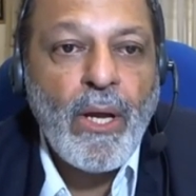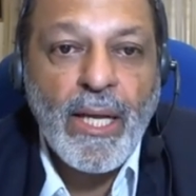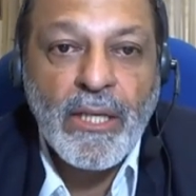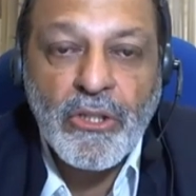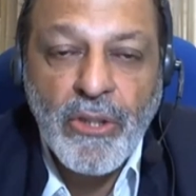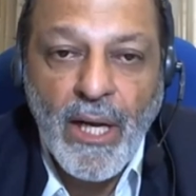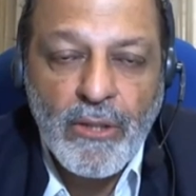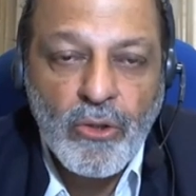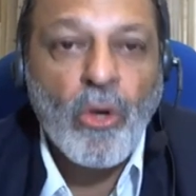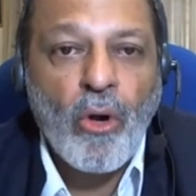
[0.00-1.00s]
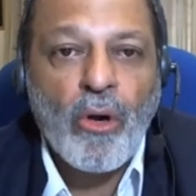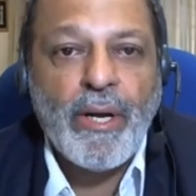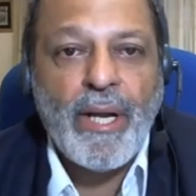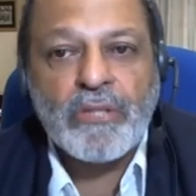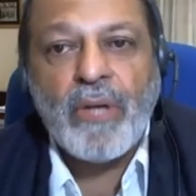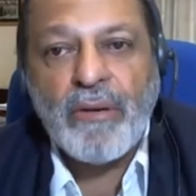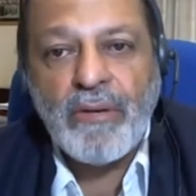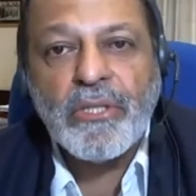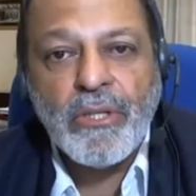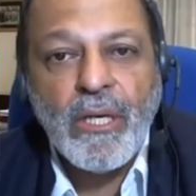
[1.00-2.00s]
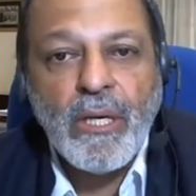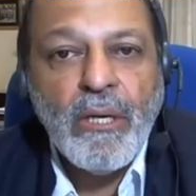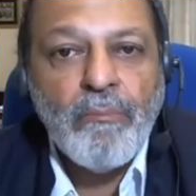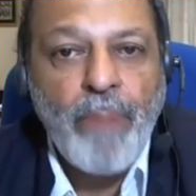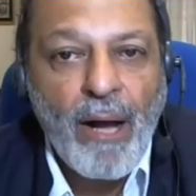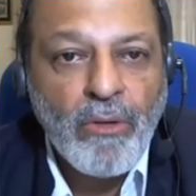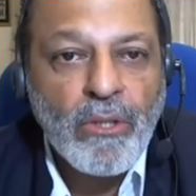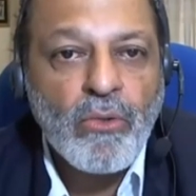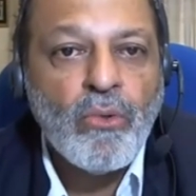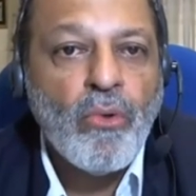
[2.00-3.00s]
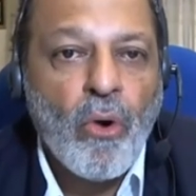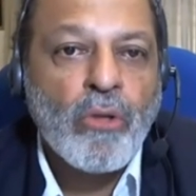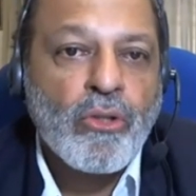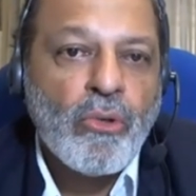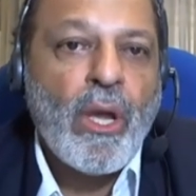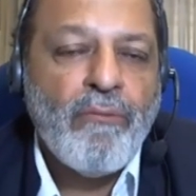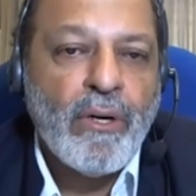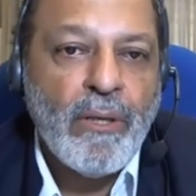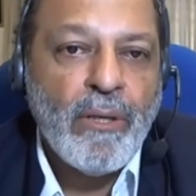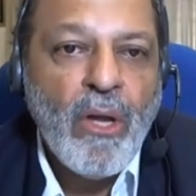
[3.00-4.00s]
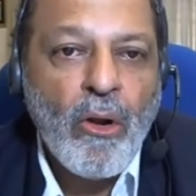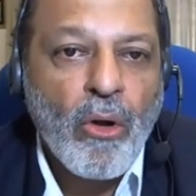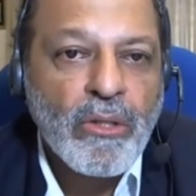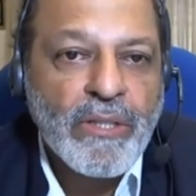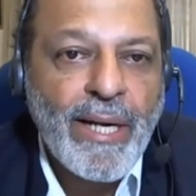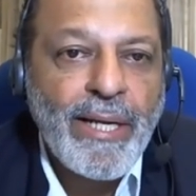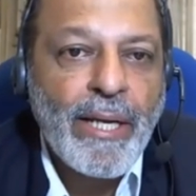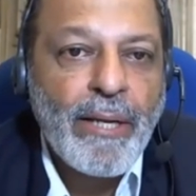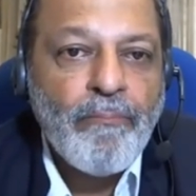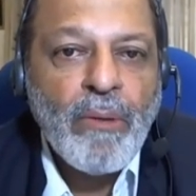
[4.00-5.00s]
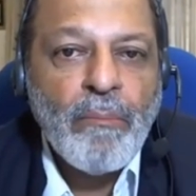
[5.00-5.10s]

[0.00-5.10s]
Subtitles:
extra, so-called extra regional powers who also have a long-standing